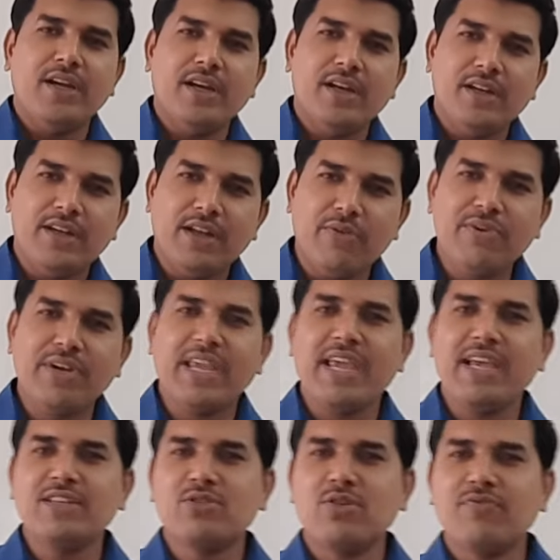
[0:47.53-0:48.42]
Now in
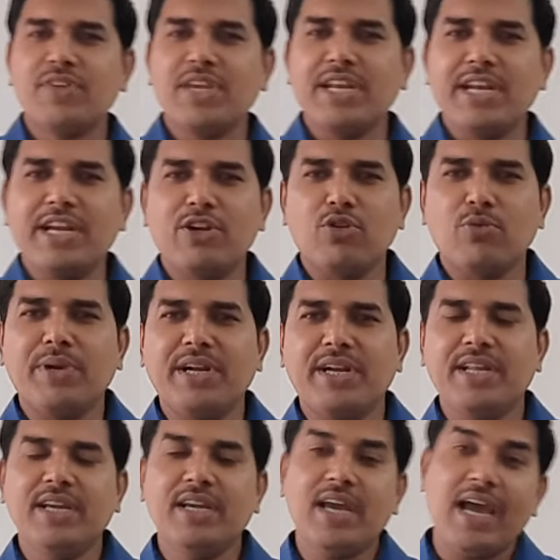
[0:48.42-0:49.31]
case of the innate
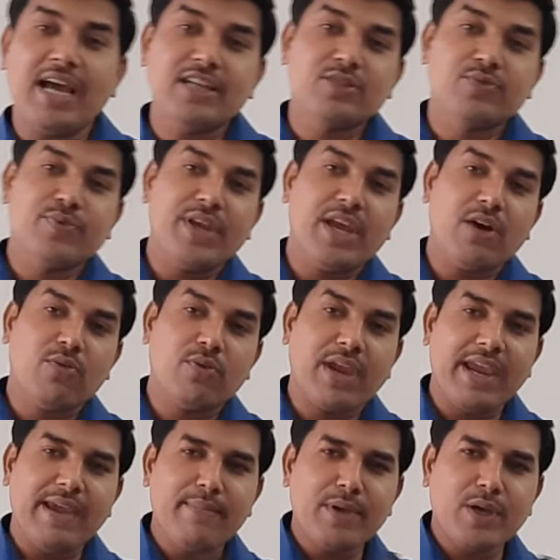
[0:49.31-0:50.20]
immunity, as we have
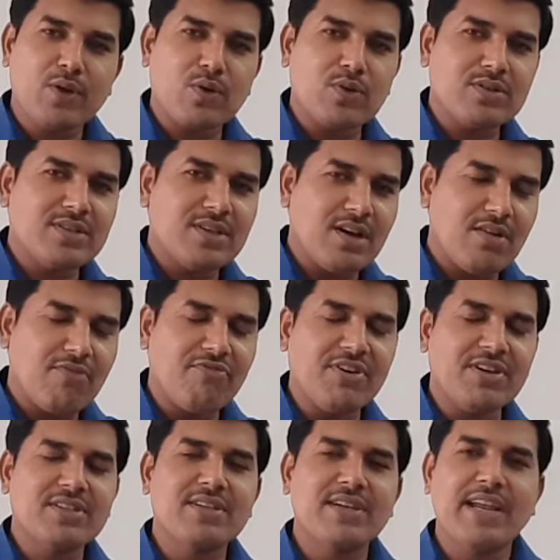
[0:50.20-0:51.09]
came across the
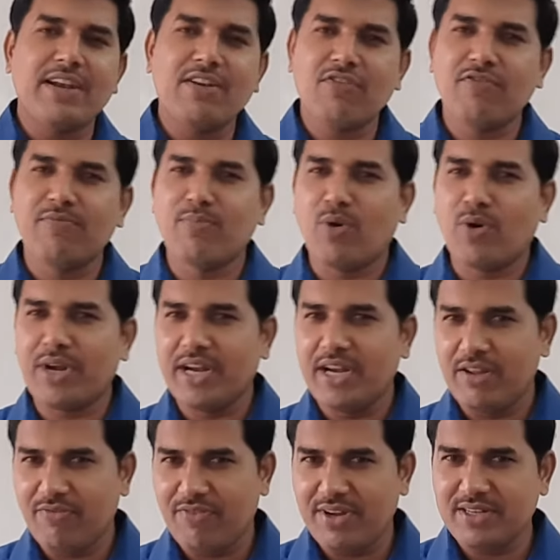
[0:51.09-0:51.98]
first line of body
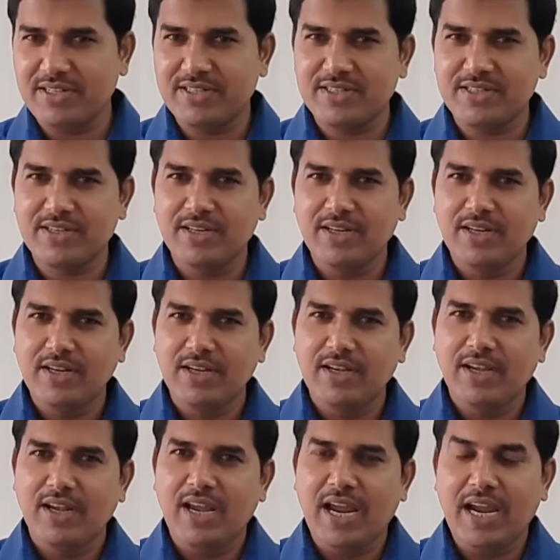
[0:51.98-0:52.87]
defense,
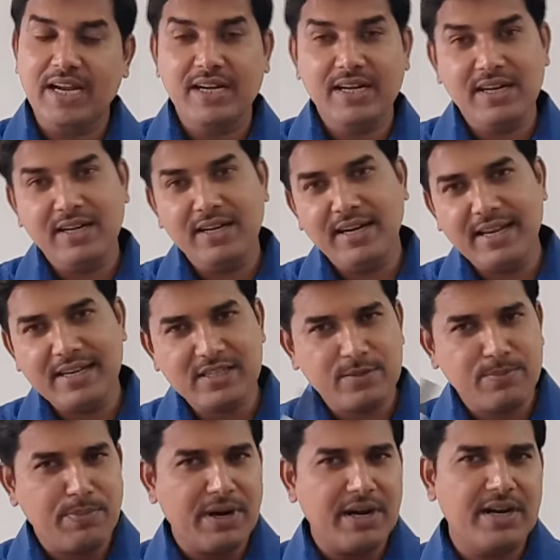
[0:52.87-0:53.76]
and
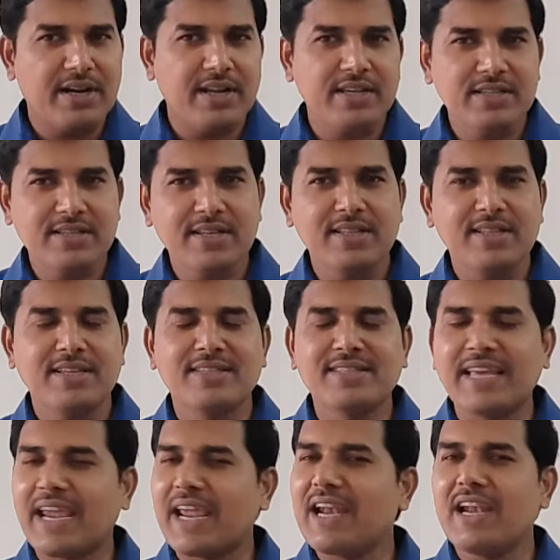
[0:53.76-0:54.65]
next part is the
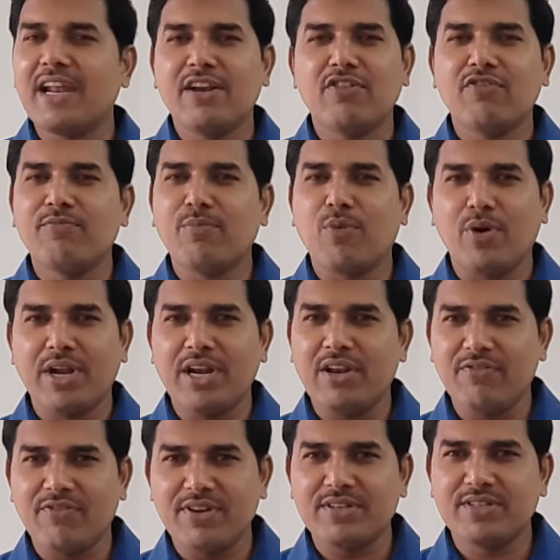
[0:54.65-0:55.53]
second line of body
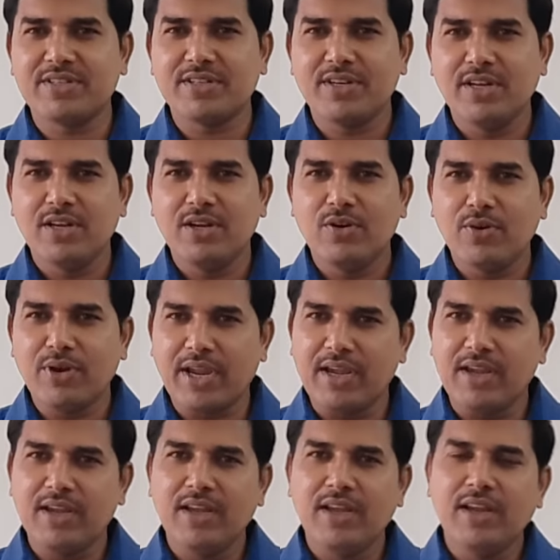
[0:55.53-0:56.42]
defense. Okay,
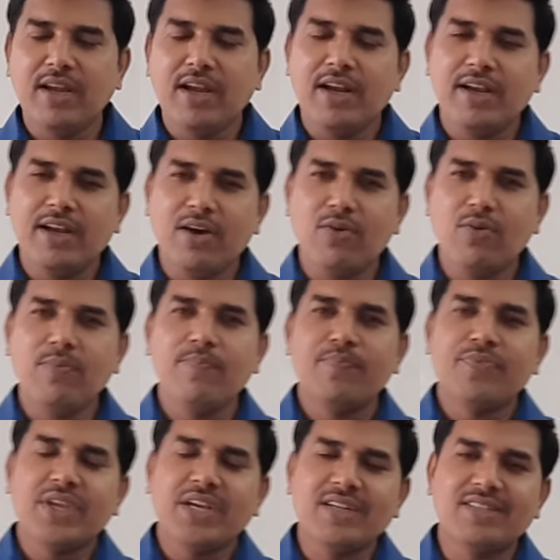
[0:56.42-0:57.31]

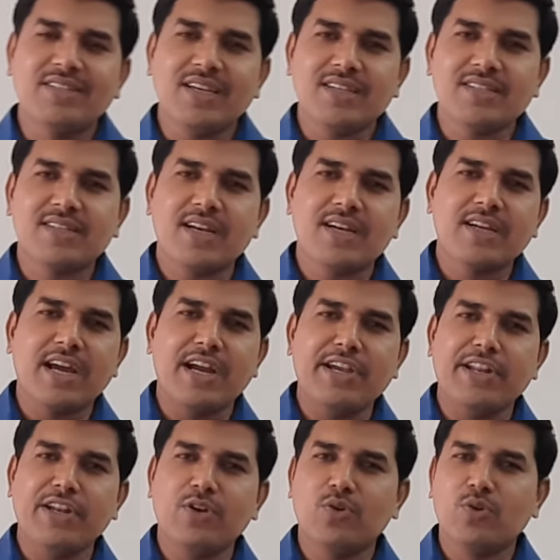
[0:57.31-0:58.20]
now it's just an
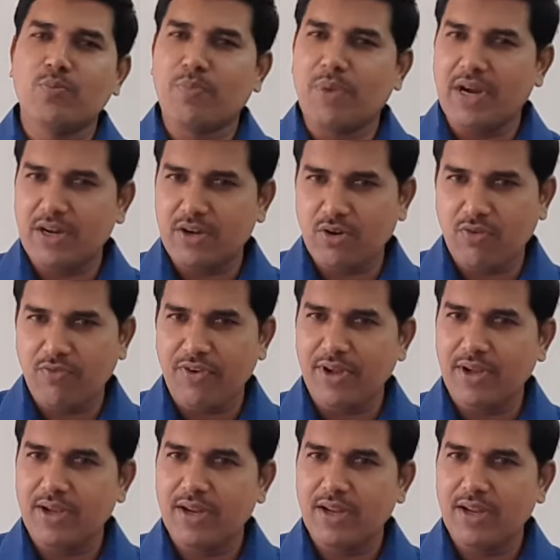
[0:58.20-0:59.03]
continued part of it.